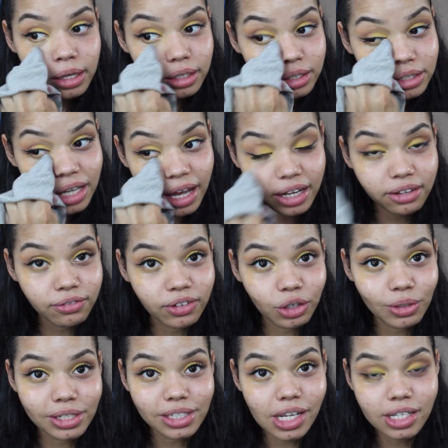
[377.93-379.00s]
because I have
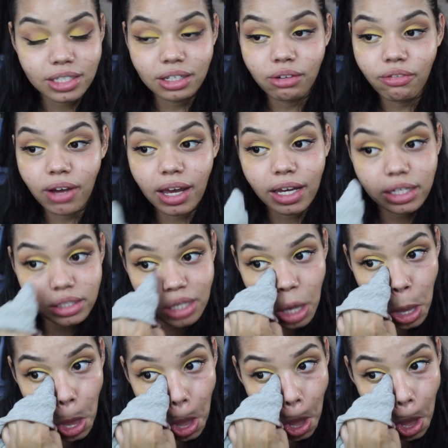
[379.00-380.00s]
very sensitive eyes,